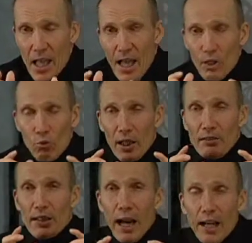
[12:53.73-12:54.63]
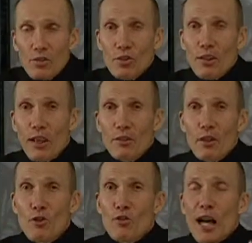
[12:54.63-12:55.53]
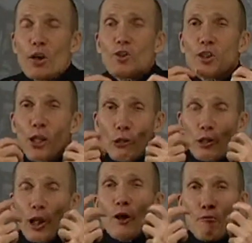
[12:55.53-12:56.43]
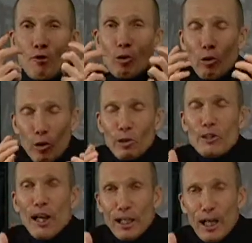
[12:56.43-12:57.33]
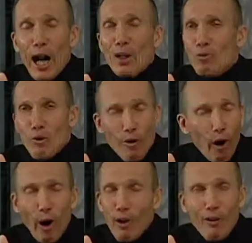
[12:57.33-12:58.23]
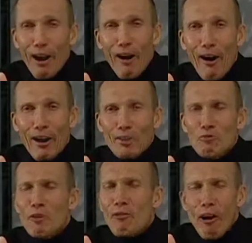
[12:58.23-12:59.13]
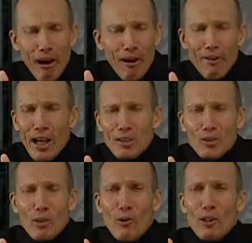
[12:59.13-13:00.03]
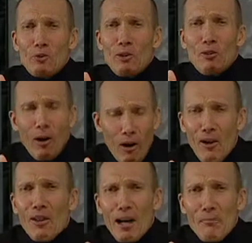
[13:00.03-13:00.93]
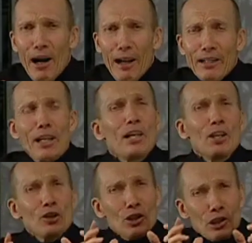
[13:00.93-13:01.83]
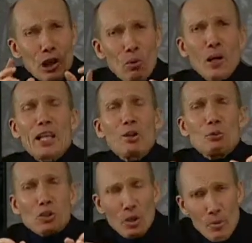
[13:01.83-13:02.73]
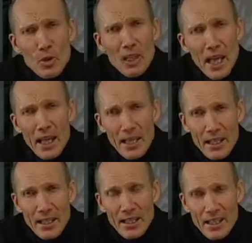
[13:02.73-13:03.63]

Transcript: And when God said, thou shalt love the Lord thy God with all thy heart, and with all thy soul, and with all thy mind, do you know what He was communicating?